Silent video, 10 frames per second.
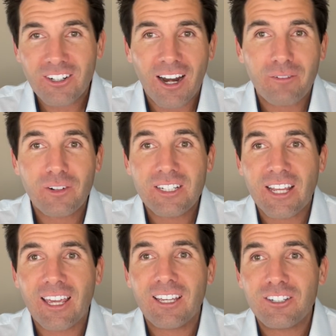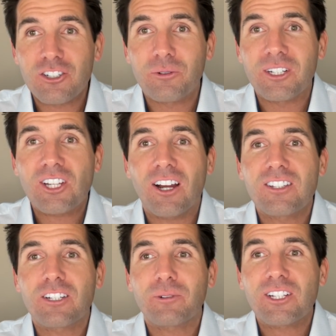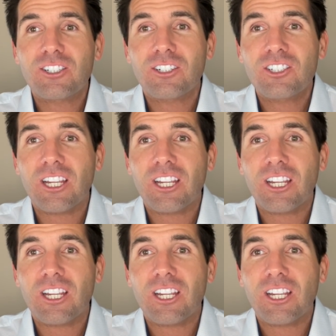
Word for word: every day doing tons of research.